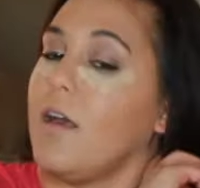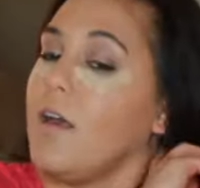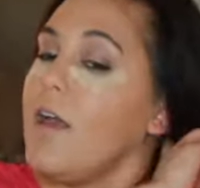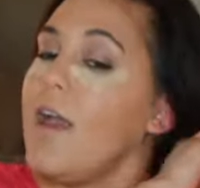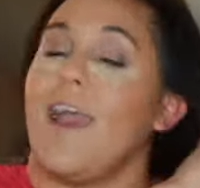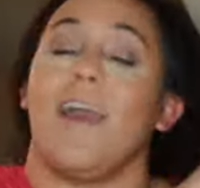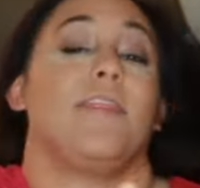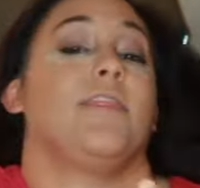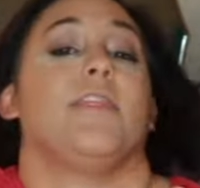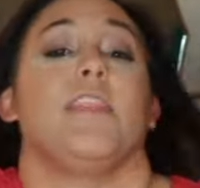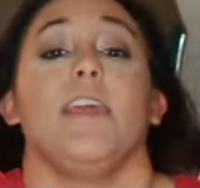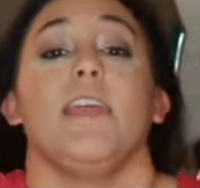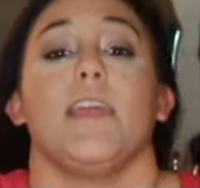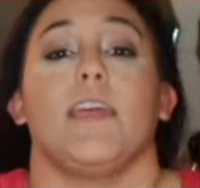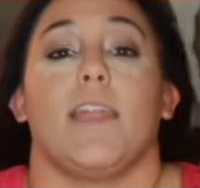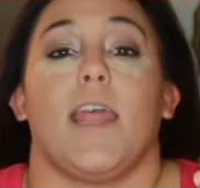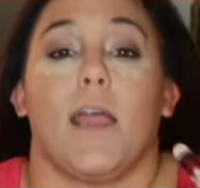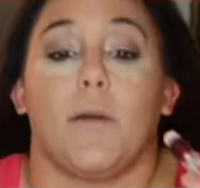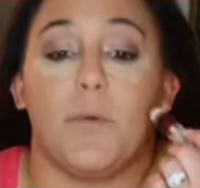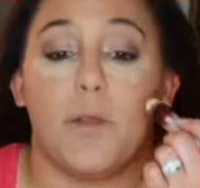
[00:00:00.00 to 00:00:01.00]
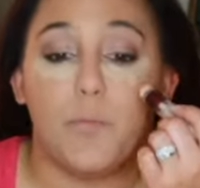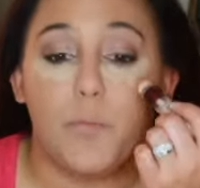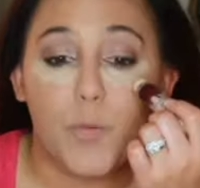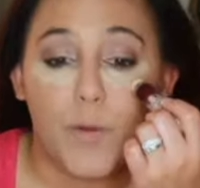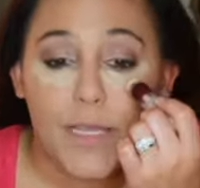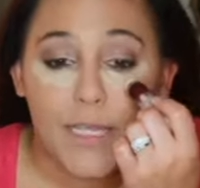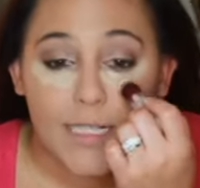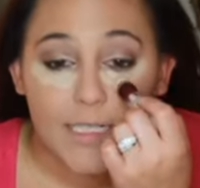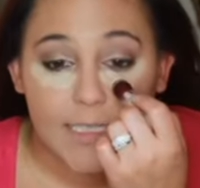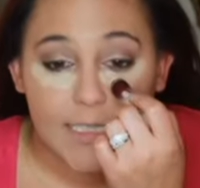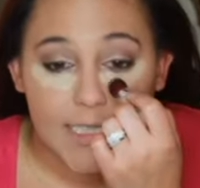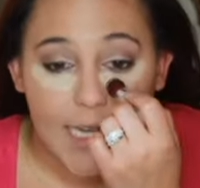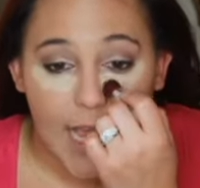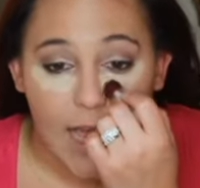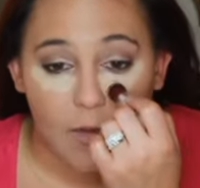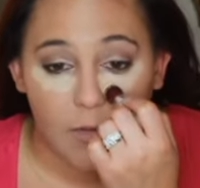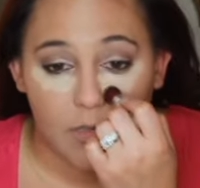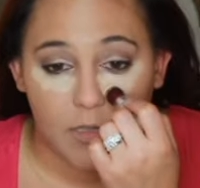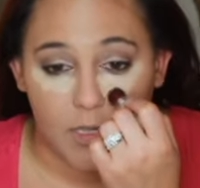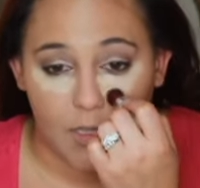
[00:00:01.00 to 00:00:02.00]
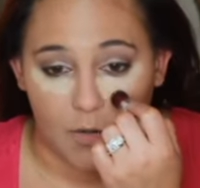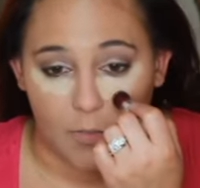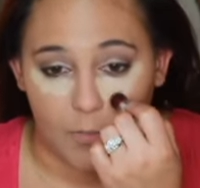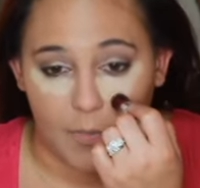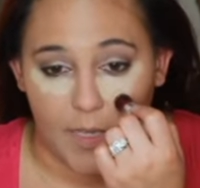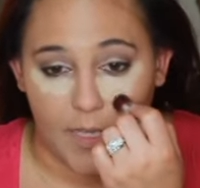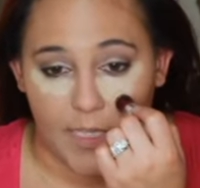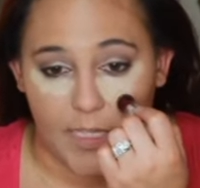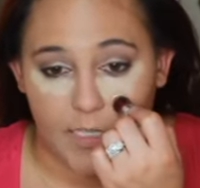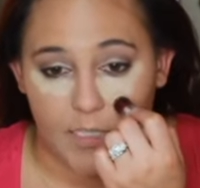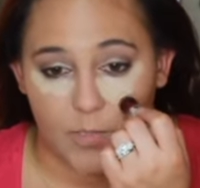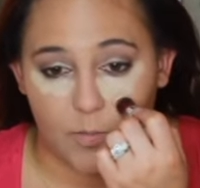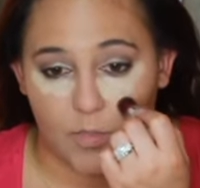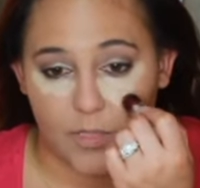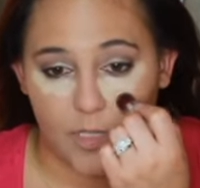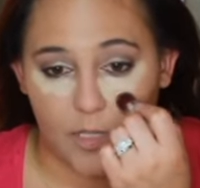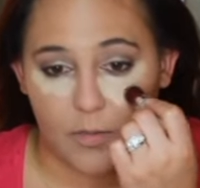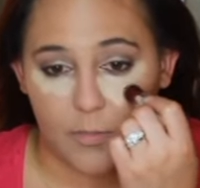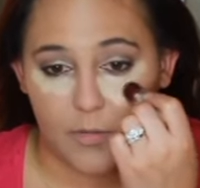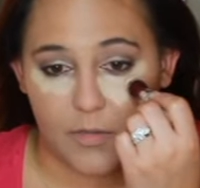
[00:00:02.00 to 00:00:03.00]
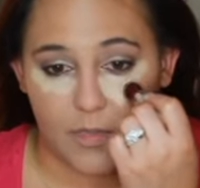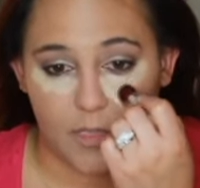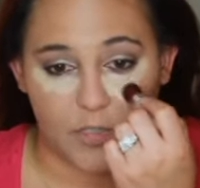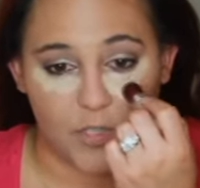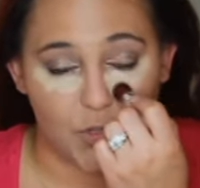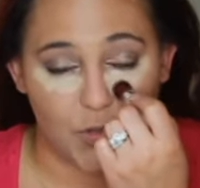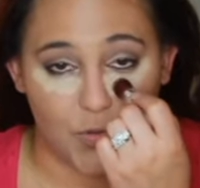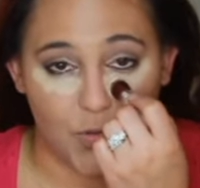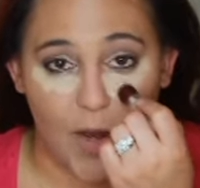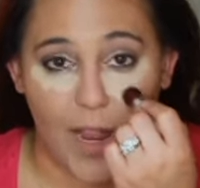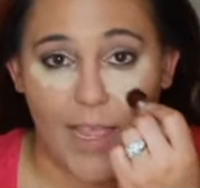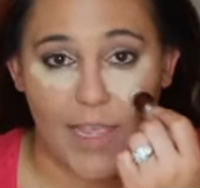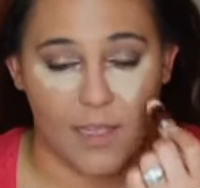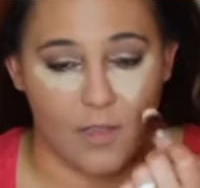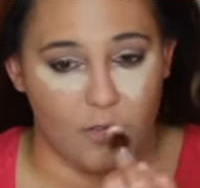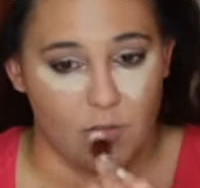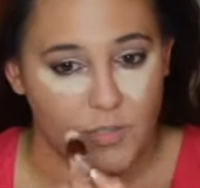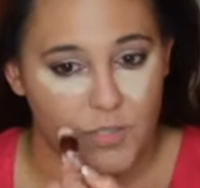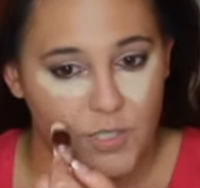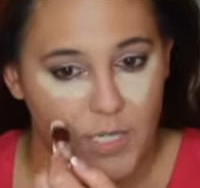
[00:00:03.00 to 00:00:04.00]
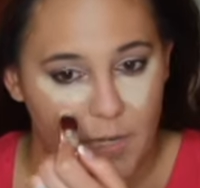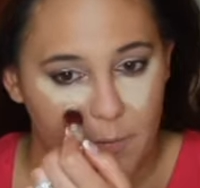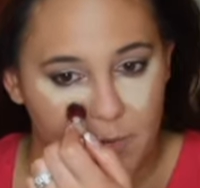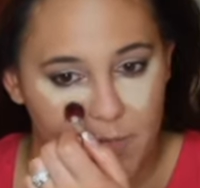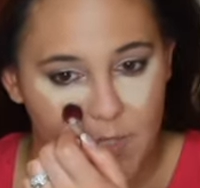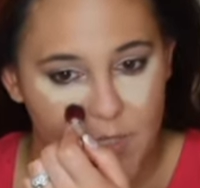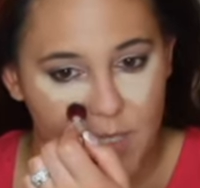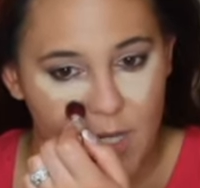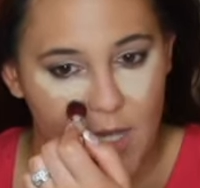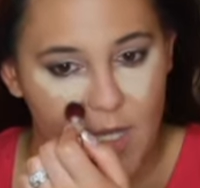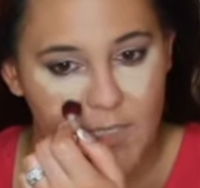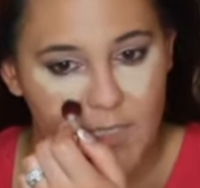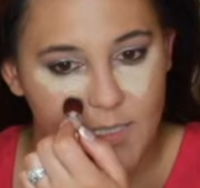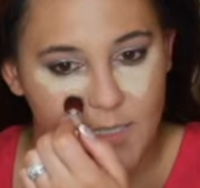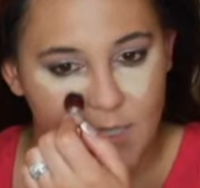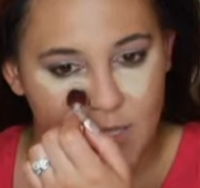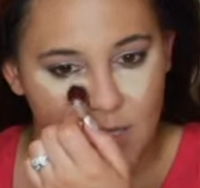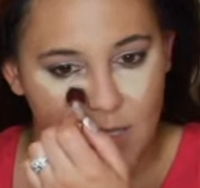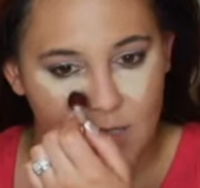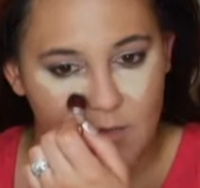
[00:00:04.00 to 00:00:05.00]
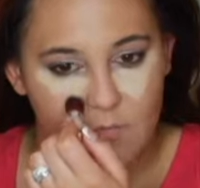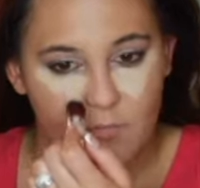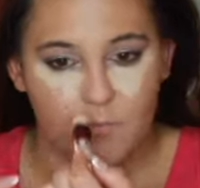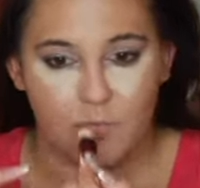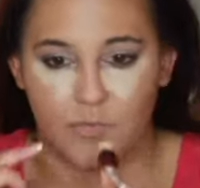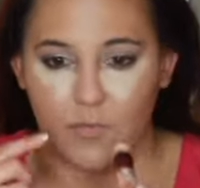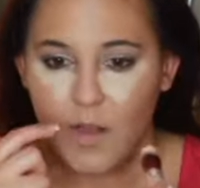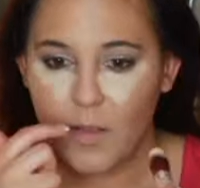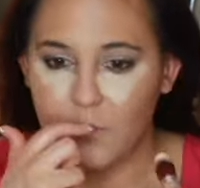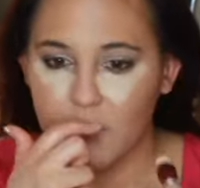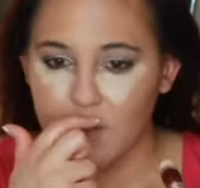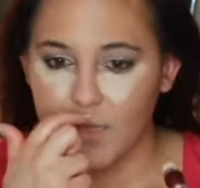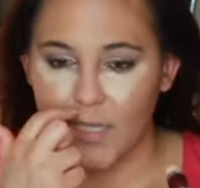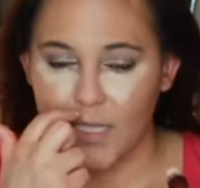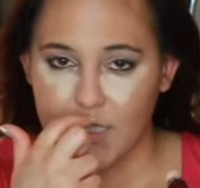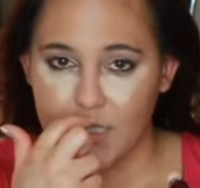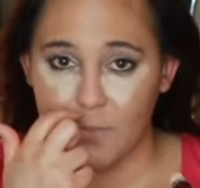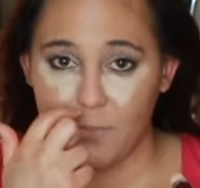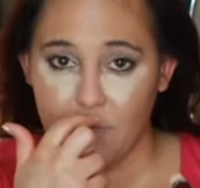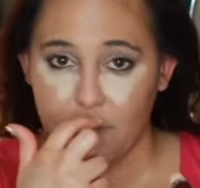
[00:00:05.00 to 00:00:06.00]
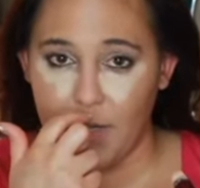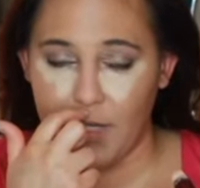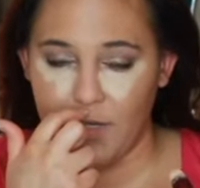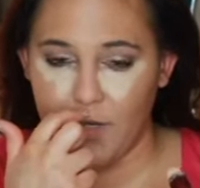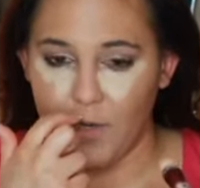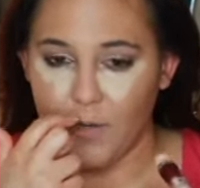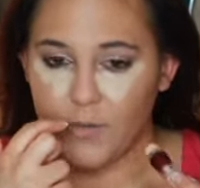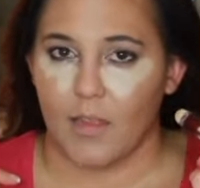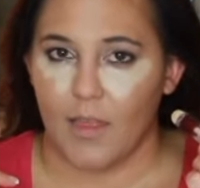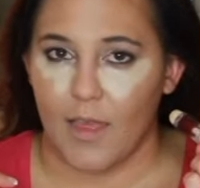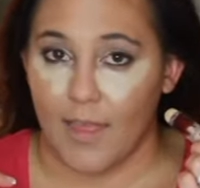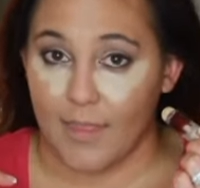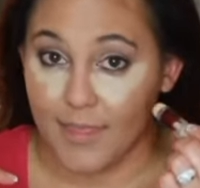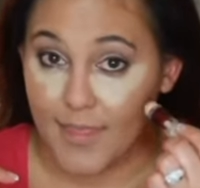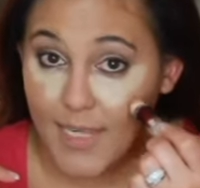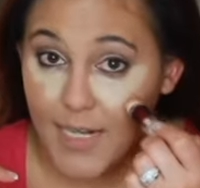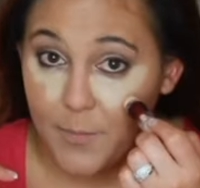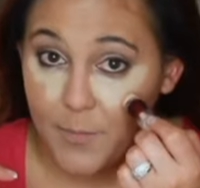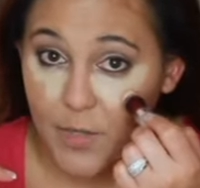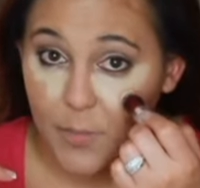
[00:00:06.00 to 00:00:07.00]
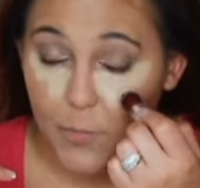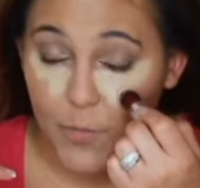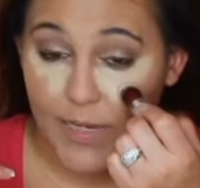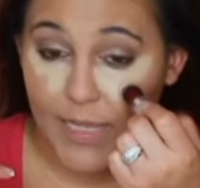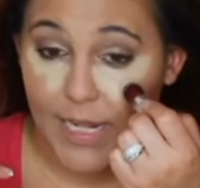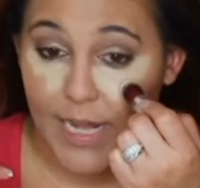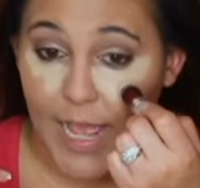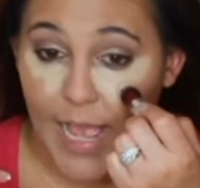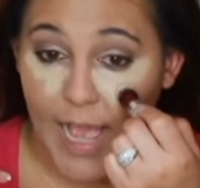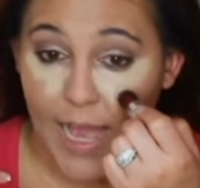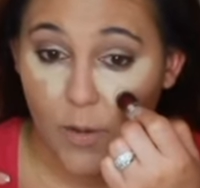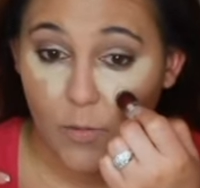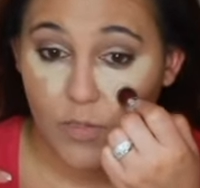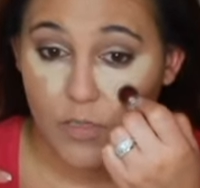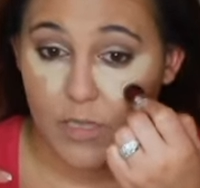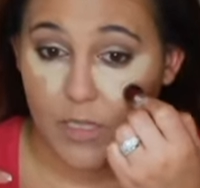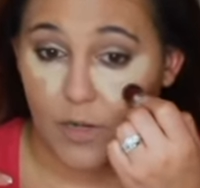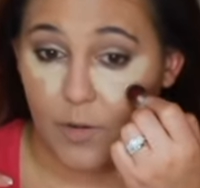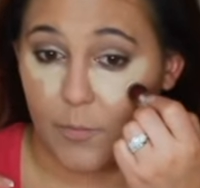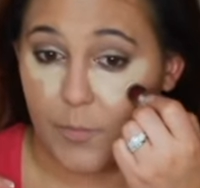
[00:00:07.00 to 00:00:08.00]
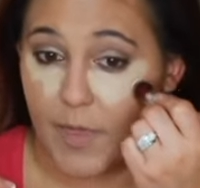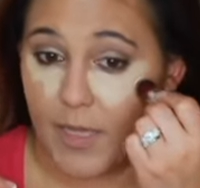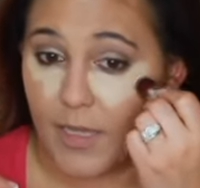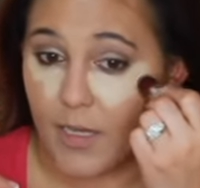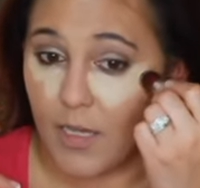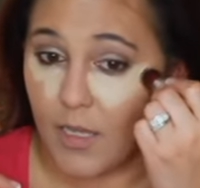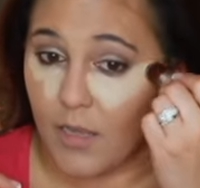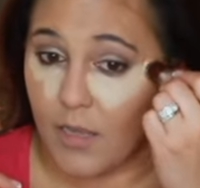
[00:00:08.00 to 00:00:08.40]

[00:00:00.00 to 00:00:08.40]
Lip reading: And then I'm going to bring it down a little bit into a triangle shape, just to probably the tip of my nose. And then I'm going to bring it out a little bit